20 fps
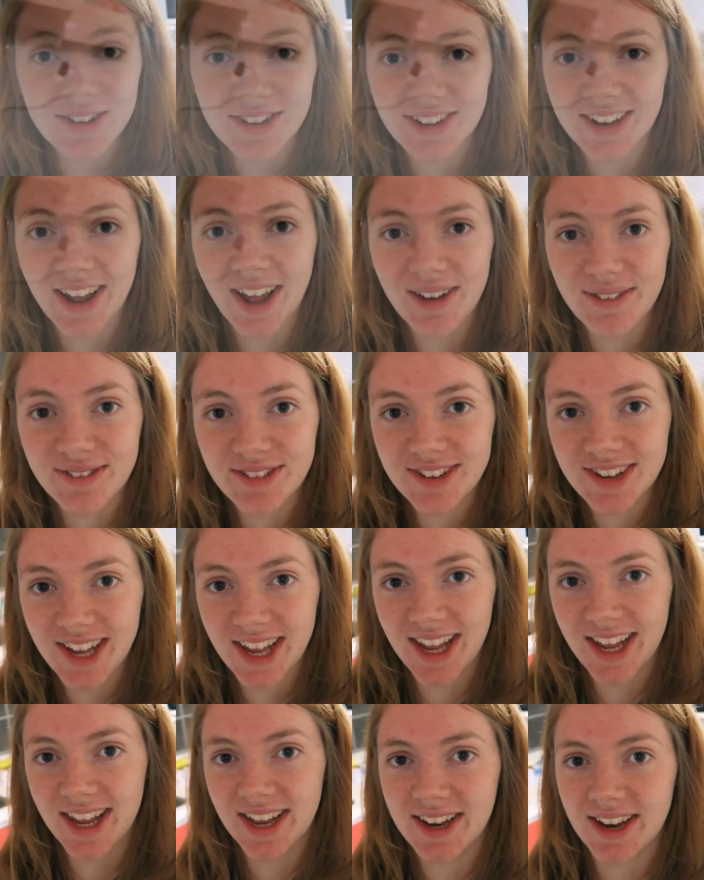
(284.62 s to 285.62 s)
We're just gonna have
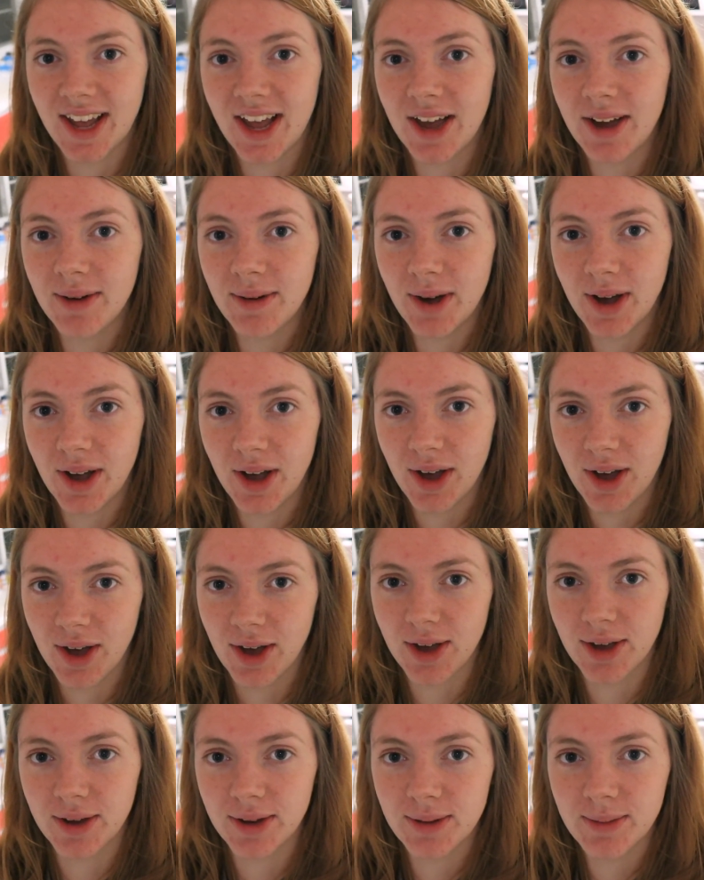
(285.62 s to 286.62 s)
tea now at
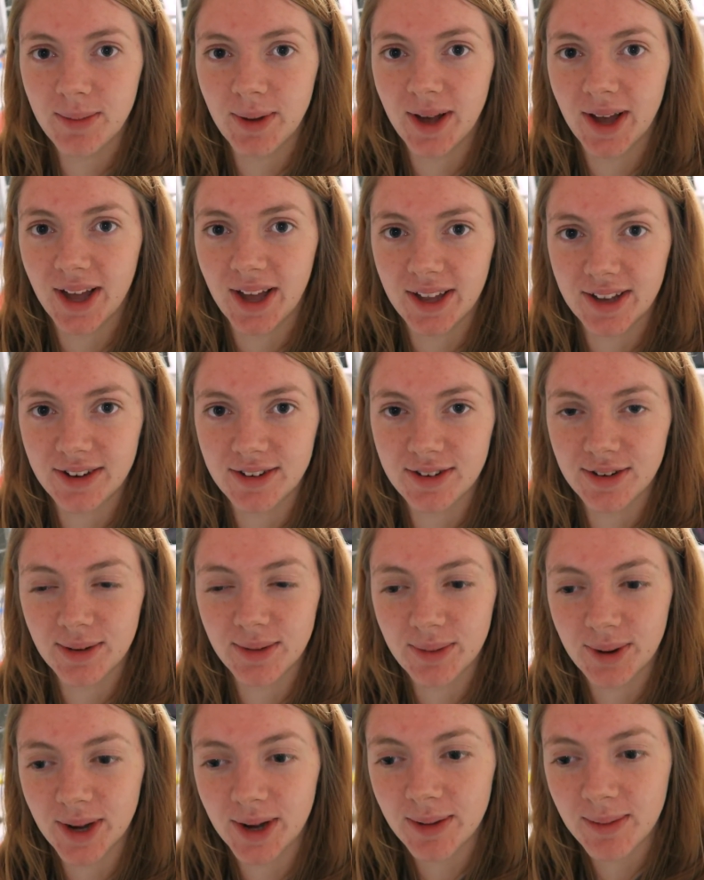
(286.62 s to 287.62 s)
home and
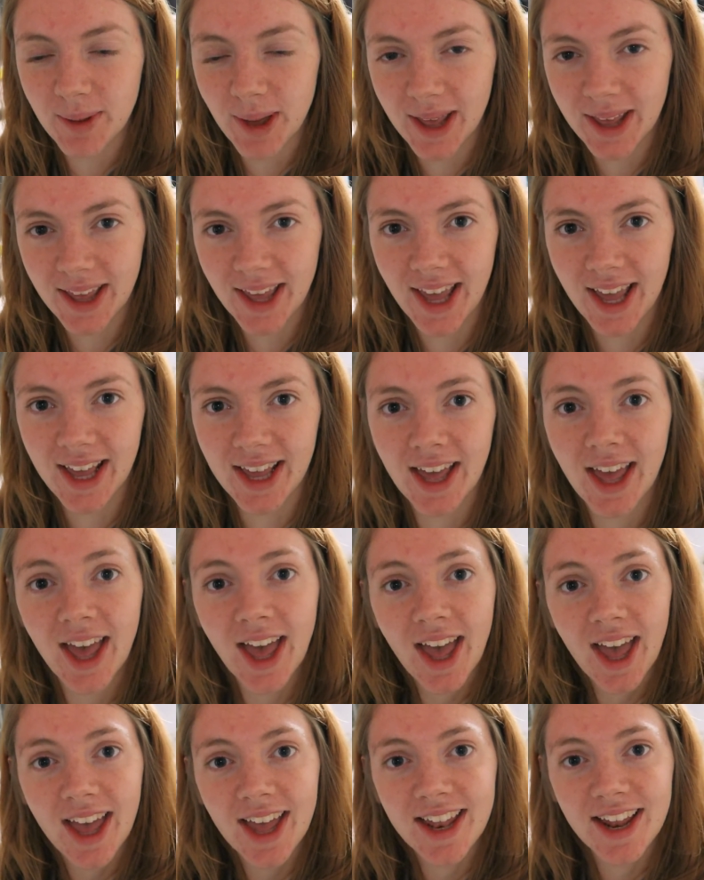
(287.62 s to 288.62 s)
we are making
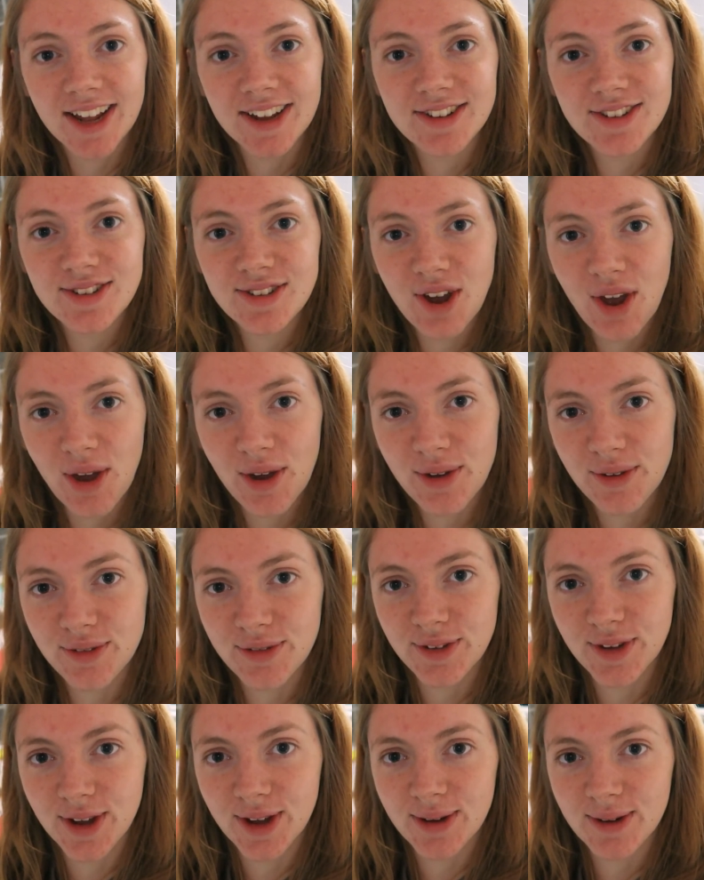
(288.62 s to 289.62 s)
a nice
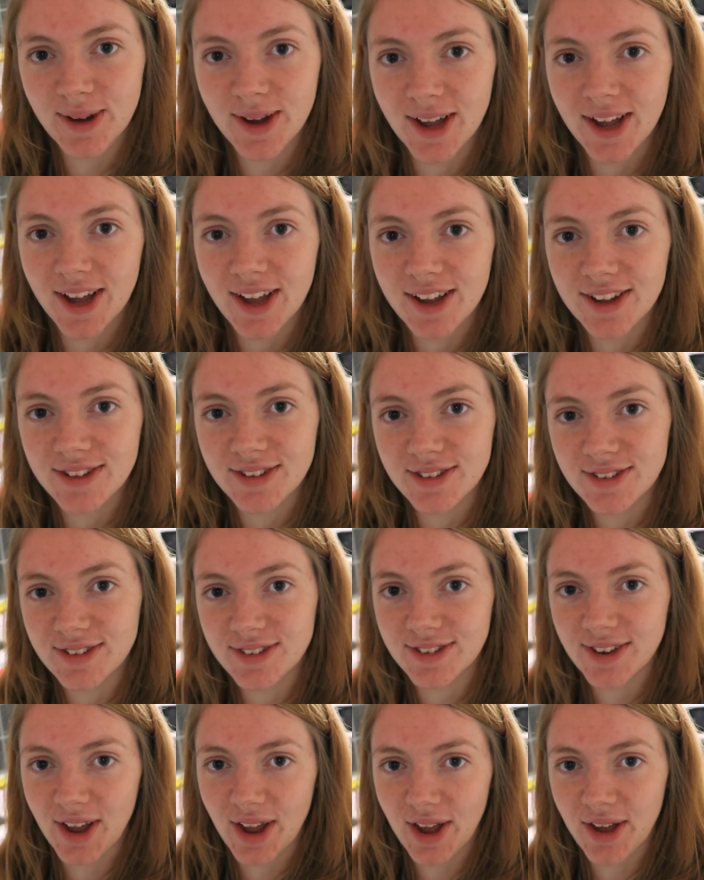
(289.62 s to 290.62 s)
tofu
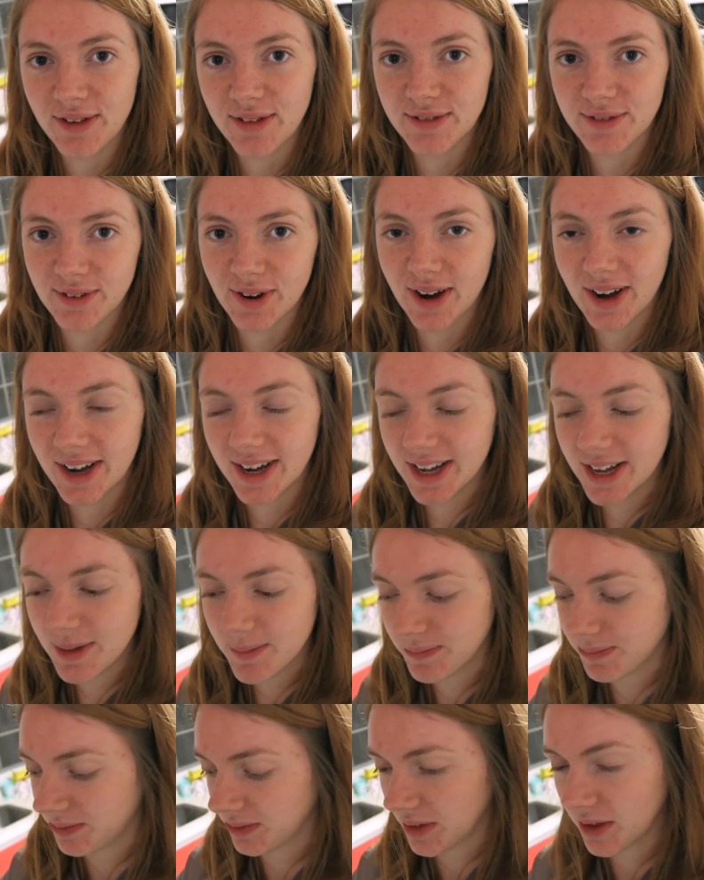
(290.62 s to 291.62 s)
stir fry
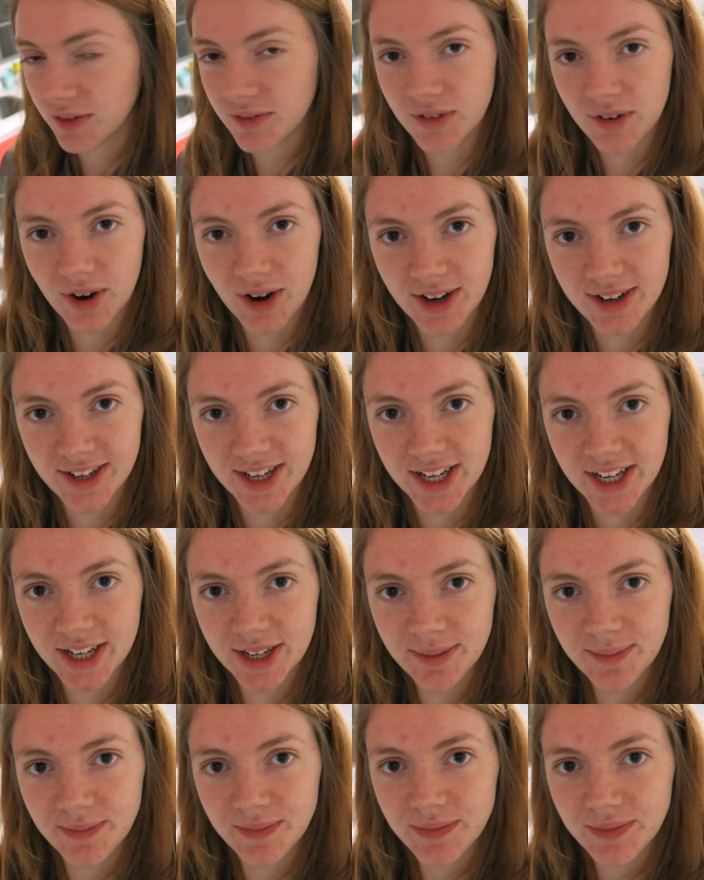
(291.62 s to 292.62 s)
for our
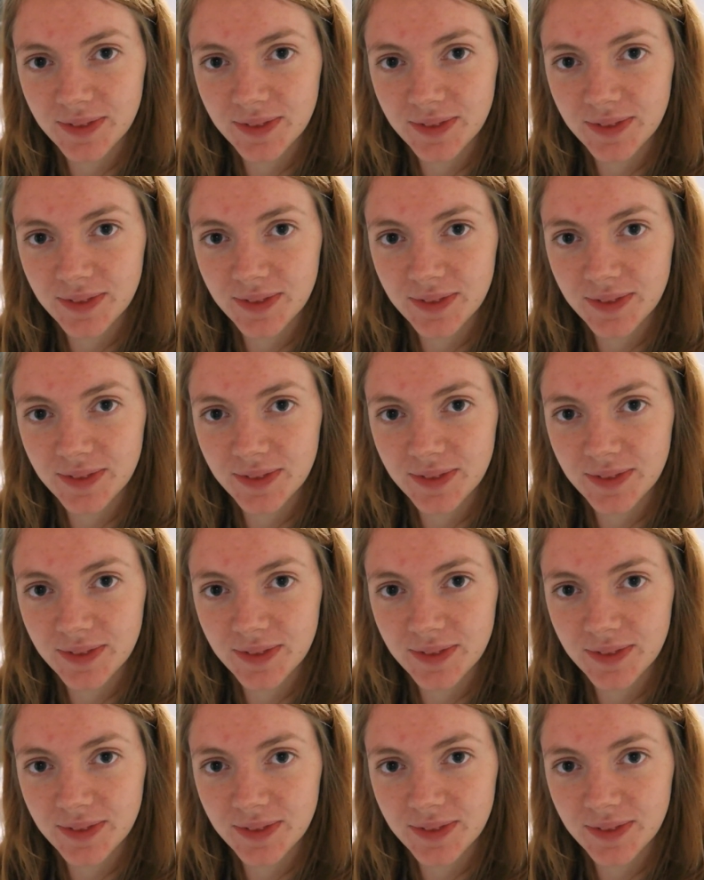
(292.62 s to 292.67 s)
dinner.